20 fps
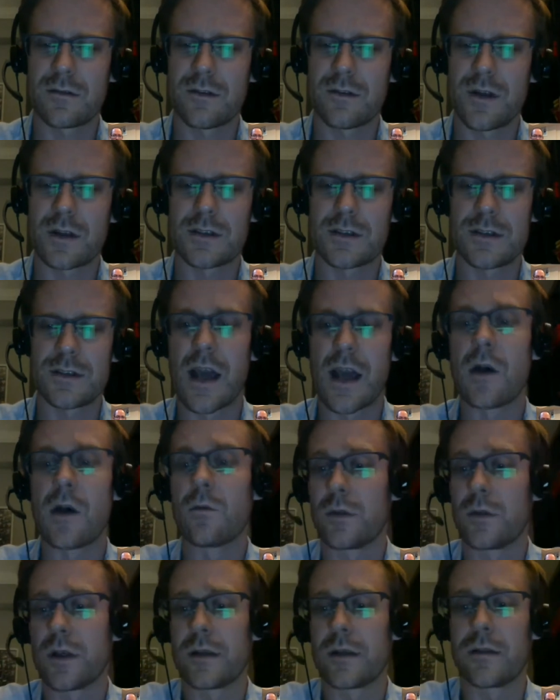Not to
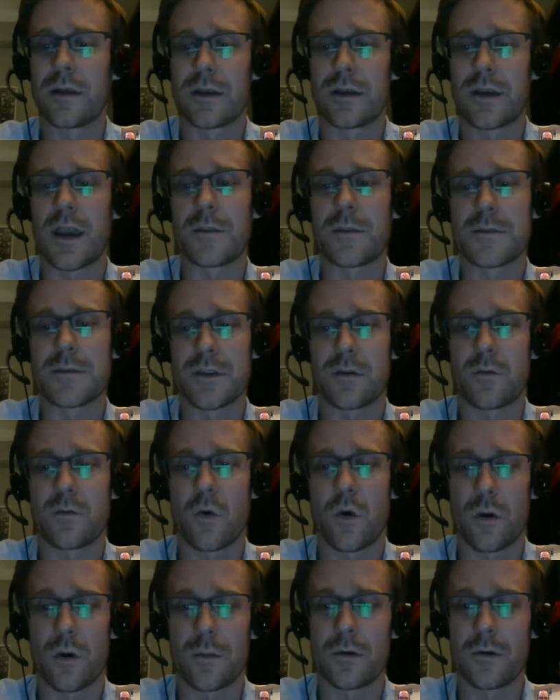downplay like games that
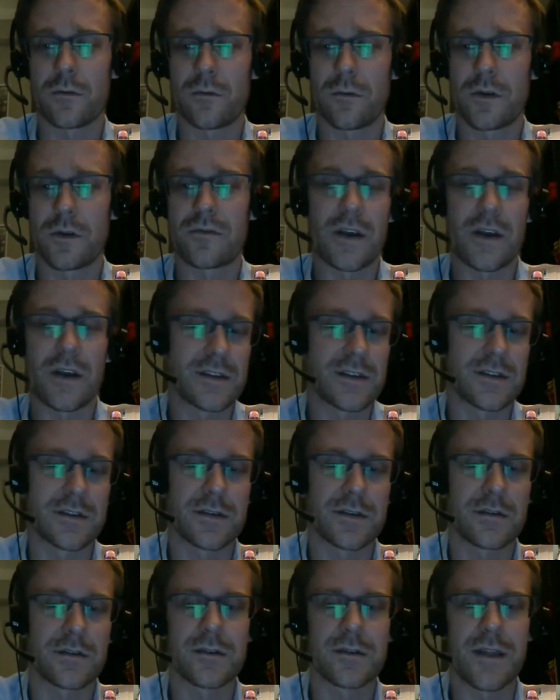are more about
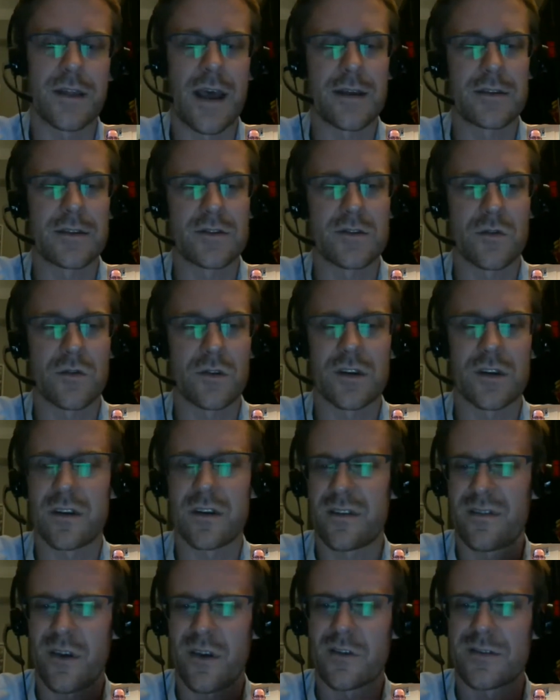reflexes and that sort of
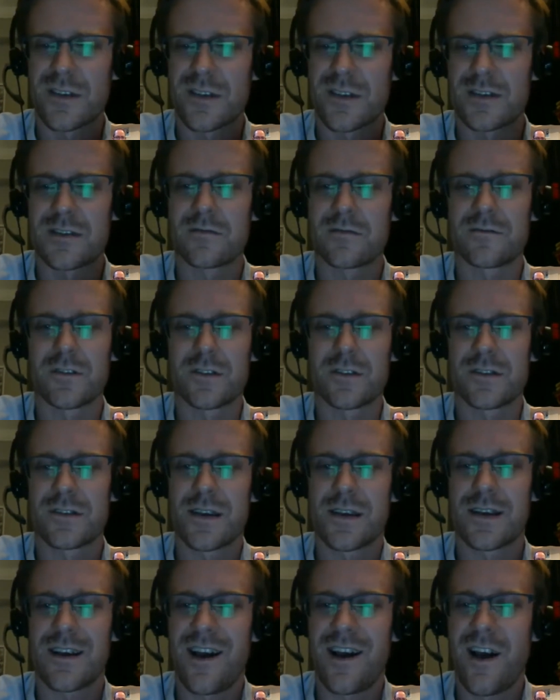catharsis of
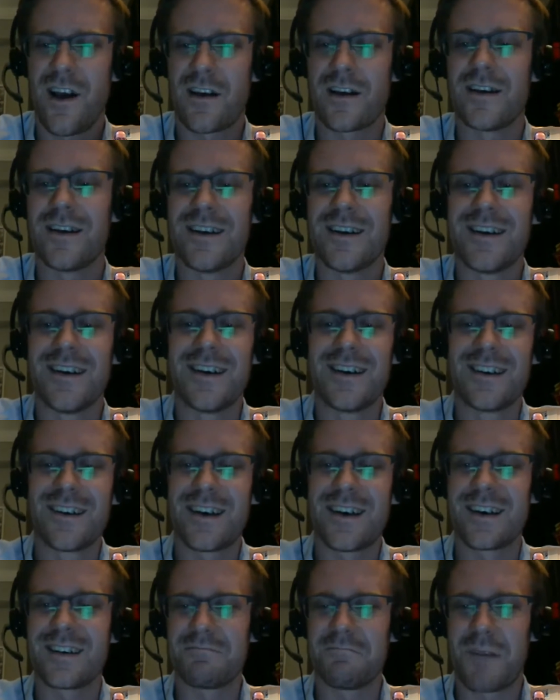just like, I
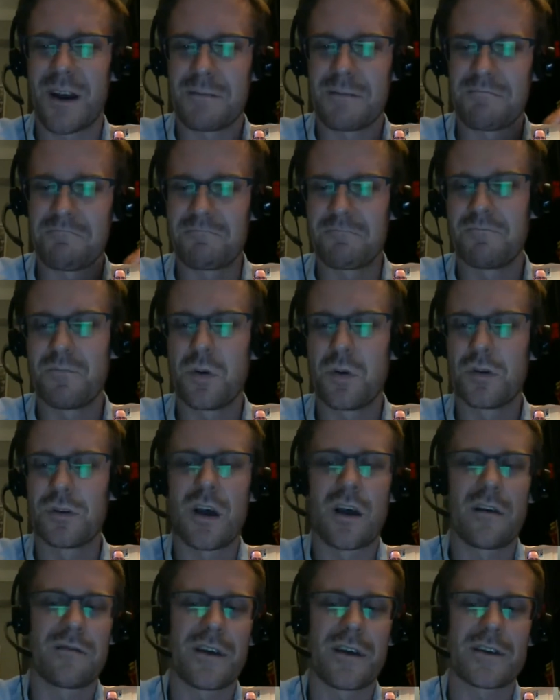
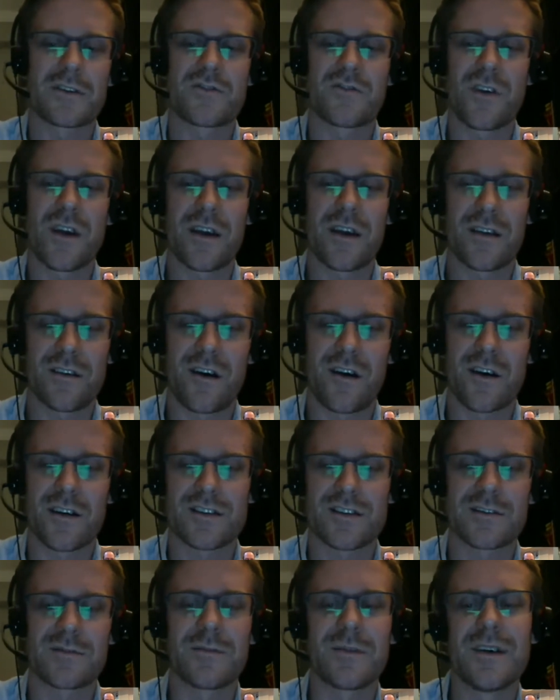pulled off that trick,
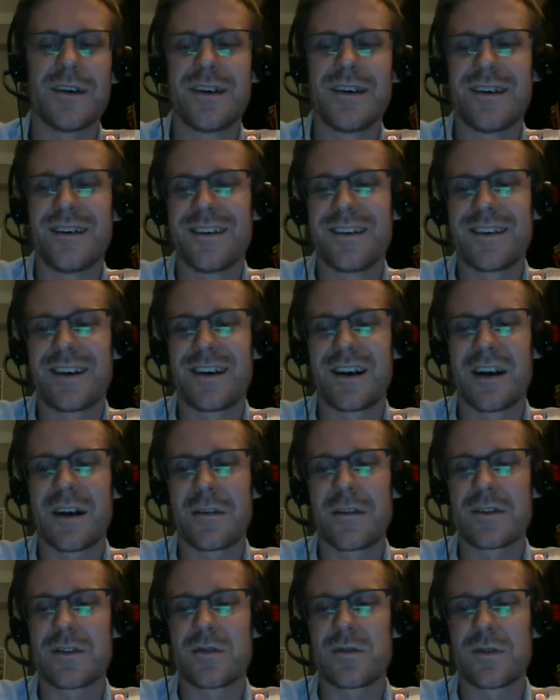awesome.
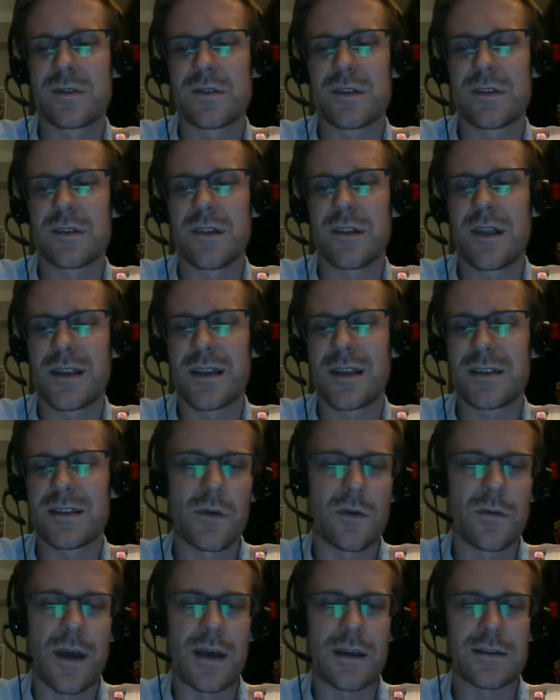This one's less
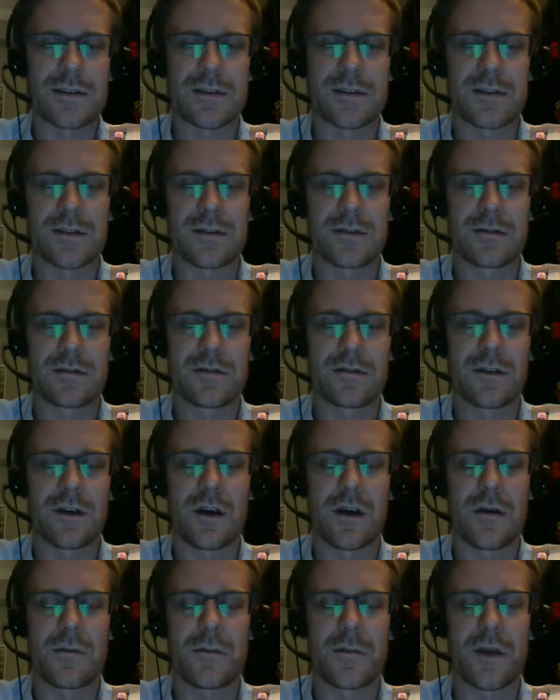about that
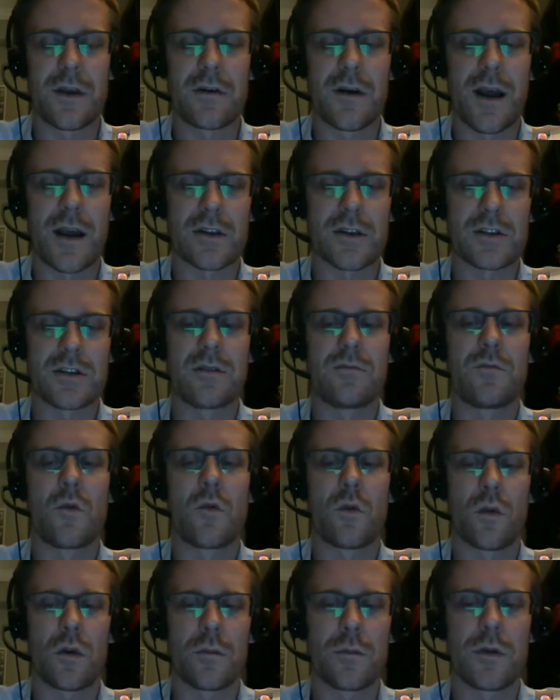
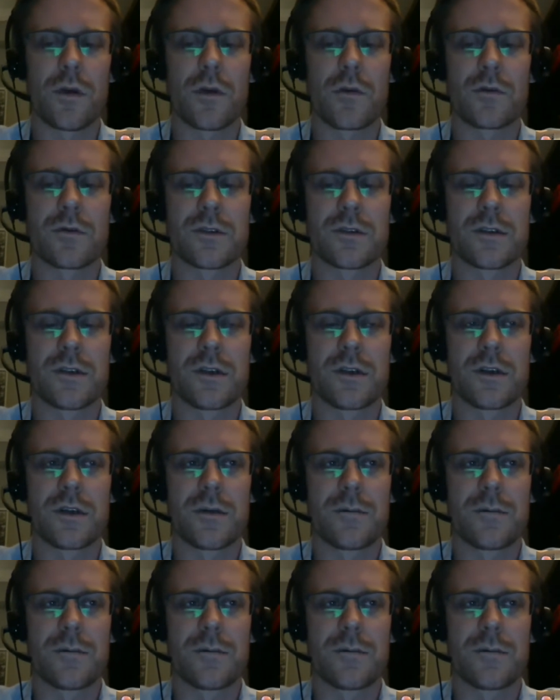interaction, more about